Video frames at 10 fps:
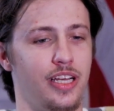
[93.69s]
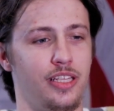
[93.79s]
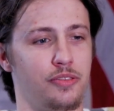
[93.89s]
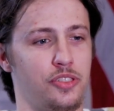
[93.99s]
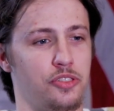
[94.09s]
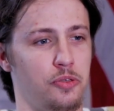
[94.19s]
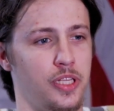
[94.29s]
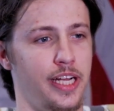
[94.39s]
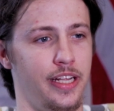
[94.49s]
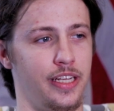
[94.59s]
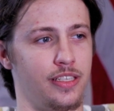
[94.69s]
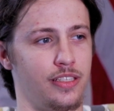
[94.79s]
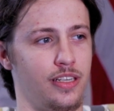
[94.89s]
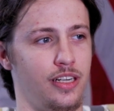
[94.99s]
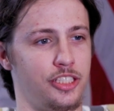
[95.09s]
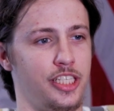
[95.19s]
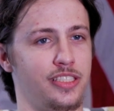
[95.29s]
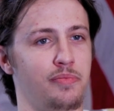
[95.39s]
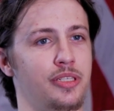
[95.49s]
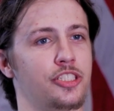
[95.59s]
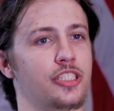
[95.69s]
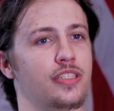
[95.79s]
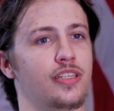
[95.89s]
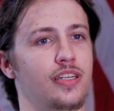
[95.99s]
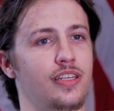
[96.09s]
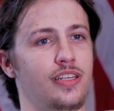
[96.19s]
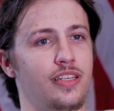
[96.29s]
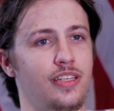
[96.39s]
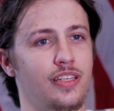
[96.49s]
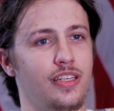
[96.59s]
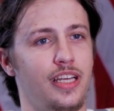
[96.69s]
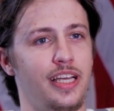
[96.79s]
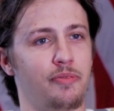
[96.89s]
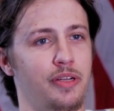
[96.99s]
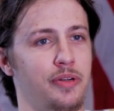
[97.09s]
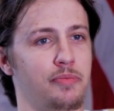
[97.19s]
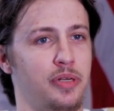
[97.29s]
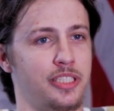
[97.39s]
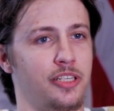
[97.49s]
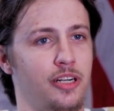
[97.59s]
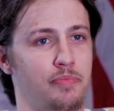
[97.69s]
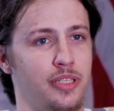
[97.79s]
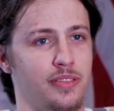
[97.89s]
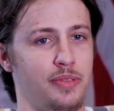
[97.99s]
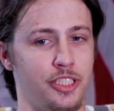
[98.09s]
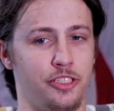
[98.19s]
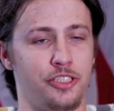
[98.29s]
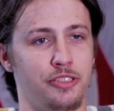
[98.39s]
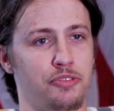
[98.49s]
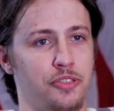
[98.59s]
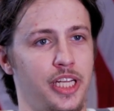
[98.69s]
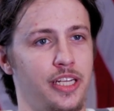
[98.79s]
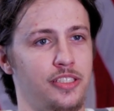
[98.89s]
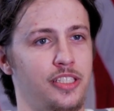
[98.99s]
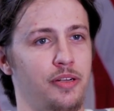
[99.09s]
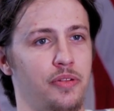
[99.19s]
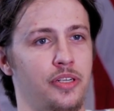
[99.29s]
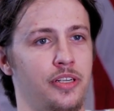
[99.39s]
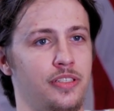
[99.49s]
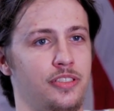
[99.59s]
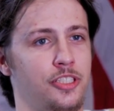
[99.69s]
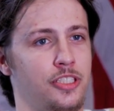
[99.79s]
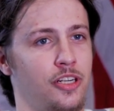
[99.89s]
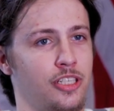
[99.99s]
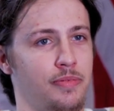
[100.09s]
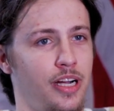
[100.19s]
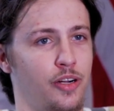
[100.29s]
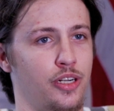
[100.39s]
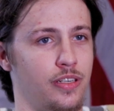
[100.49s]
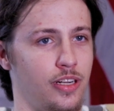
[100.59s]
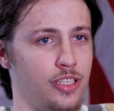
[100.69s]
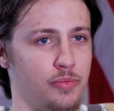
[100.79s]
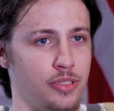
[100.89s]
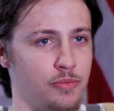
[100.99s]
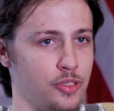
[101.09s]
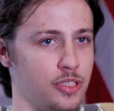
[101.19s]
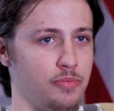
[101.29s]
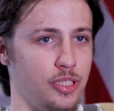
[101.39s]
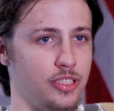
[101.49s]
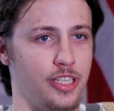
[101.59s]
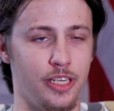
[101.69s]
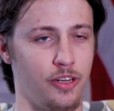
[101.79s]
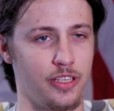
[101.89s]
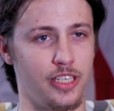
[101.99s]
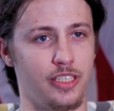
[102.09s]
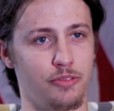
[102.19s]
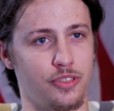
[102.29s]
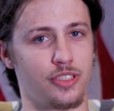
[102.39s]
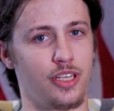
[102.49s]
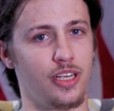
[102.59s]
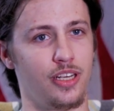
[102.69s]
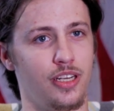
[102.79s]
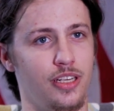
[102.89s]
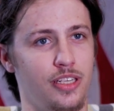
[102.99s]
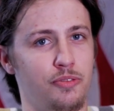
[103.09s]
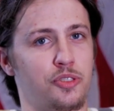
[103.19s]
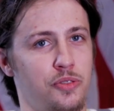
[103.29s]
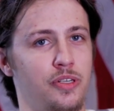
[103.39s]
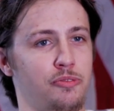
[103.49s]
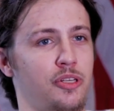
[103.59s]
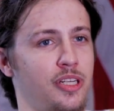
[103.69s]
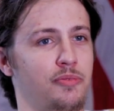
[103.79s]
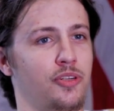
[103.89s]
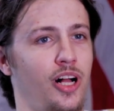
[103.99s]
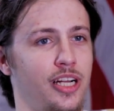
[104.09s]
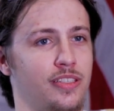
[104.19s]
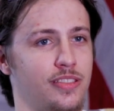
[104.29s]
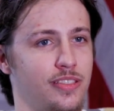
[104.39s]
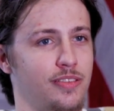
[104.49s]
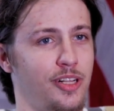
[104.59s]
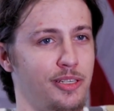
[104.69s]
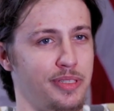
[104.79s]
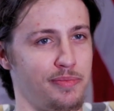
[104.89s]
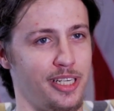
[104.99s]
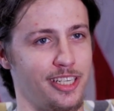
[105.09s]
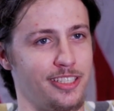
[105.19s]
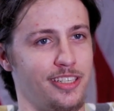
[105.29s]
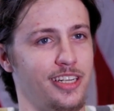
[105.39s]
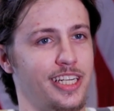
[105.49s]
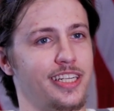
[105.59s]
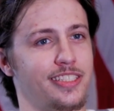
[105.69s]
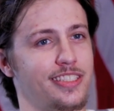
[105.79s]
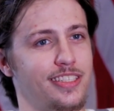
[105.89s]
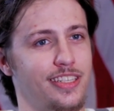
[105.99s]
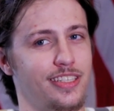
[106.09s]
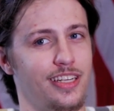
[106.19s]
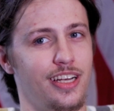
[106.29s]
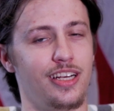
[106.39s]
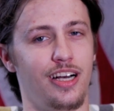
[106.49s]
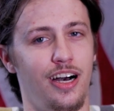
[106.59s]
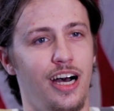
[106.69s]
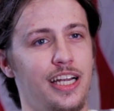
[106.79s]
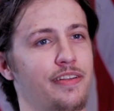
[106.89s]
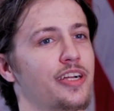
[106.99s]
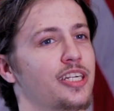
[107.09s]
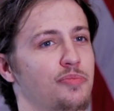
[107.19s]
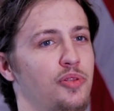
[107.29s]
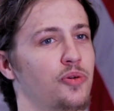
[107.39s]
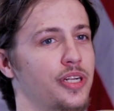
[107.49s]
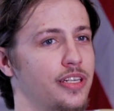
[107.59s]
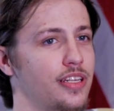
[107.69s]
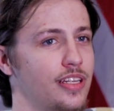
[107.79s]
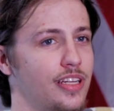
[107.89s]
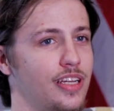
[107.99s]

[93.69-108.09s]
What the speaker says: and there's this old lady, and she had dementia. And we picked her up and made sure she was okay and stayed with her. And she talked about how her husband was in the military and all that. It was cool. I was like, I'm glad to be an American, I guess. I never got deployed,